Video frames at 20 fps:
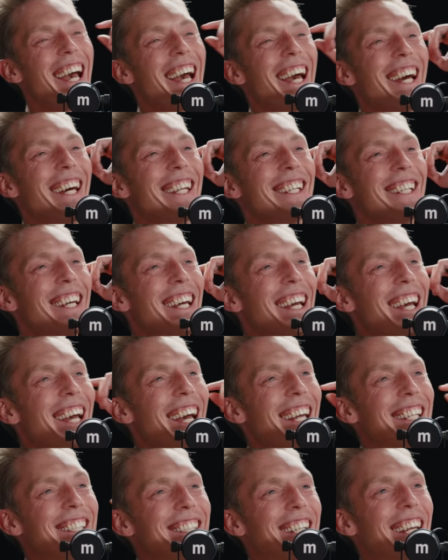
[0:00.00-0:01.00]
and
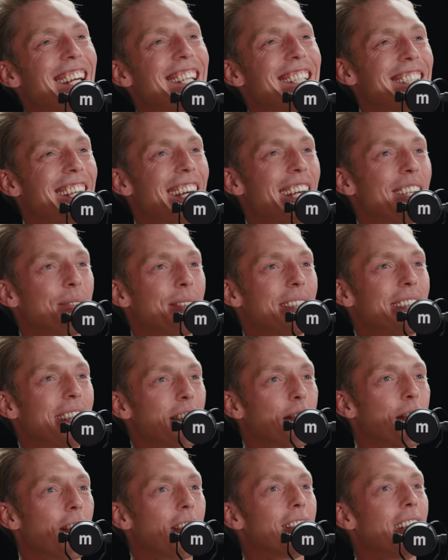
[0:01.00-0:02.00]
and and yet we
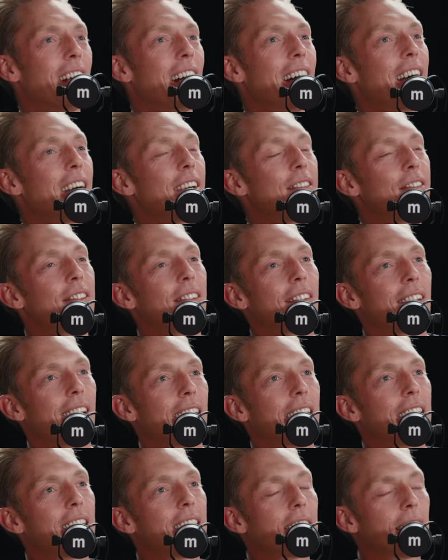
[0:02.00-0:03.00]
live our lives
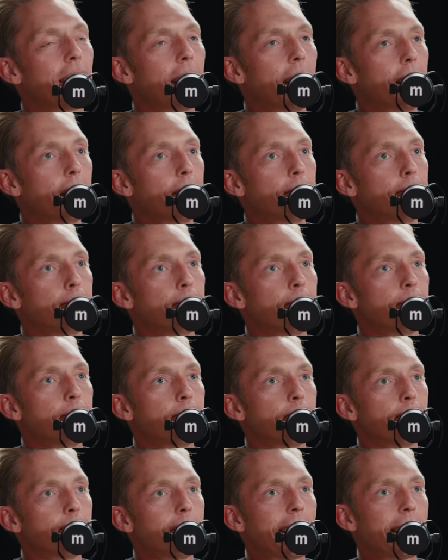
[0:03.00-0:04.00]
like um
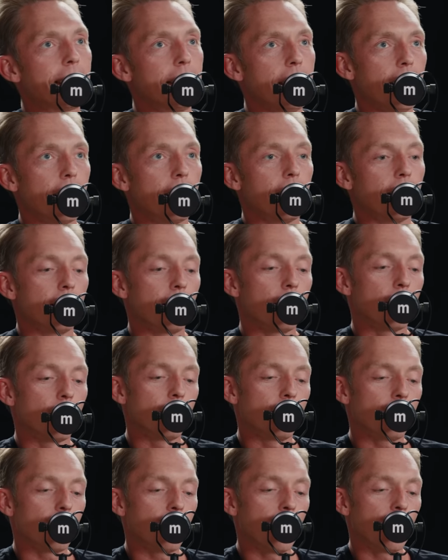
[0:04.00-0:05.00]
like it does.
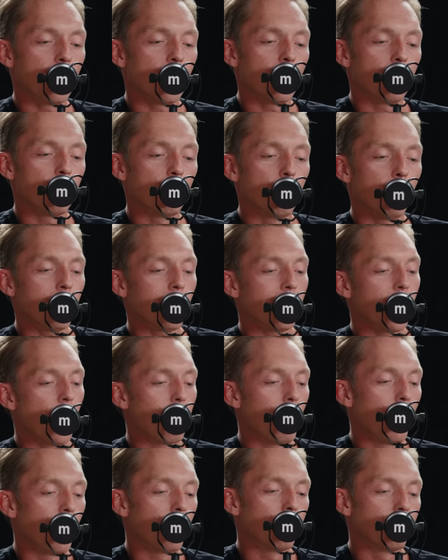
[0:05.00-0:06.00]
There's a book that
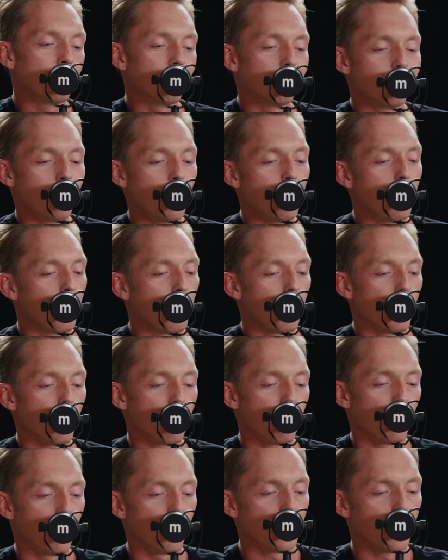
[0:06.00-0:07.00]
came out maybe three or
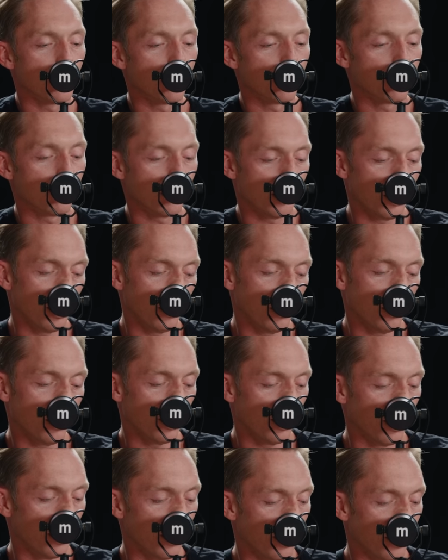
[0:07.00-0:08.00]
four years ago
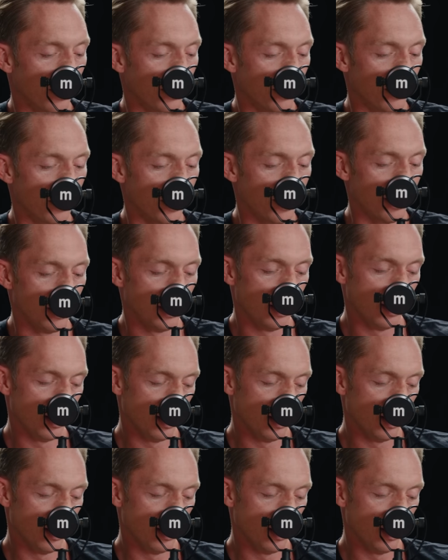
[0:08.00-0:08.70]
called